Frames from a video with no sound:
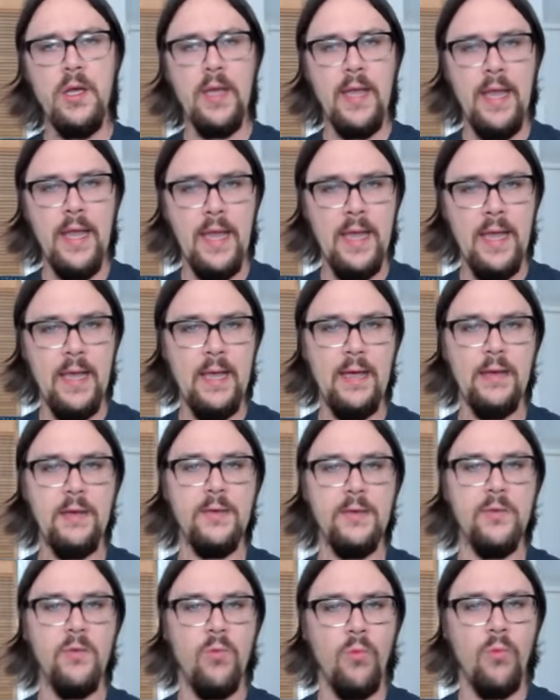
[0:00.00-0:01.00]

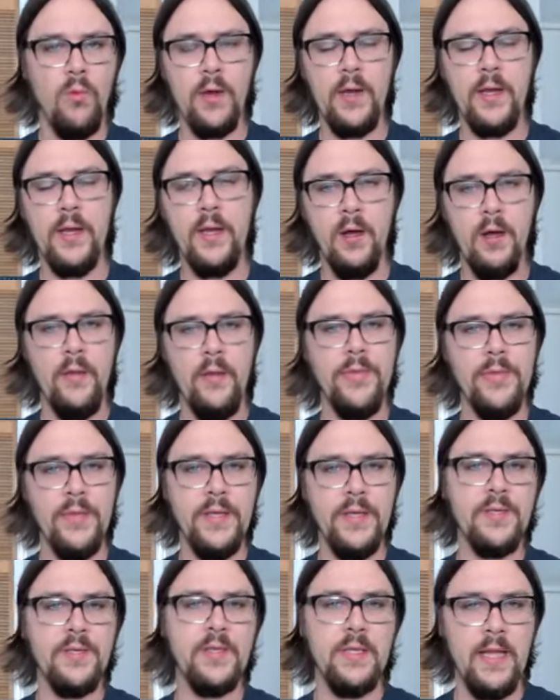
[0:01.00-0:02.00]
and working on
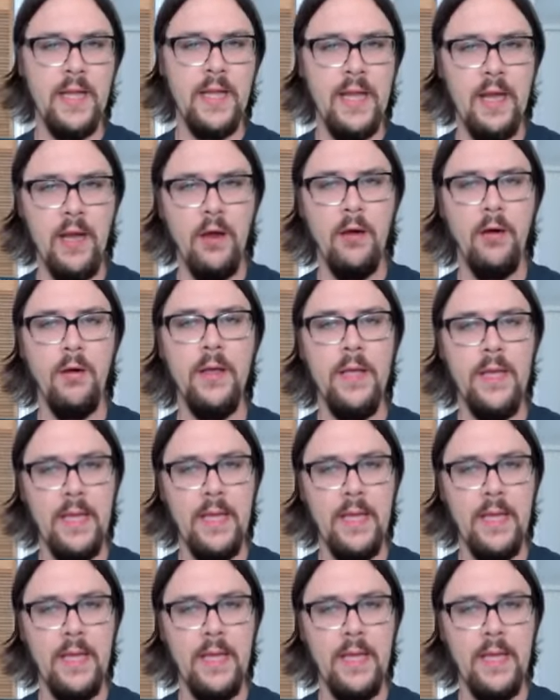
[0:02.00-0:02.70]
this now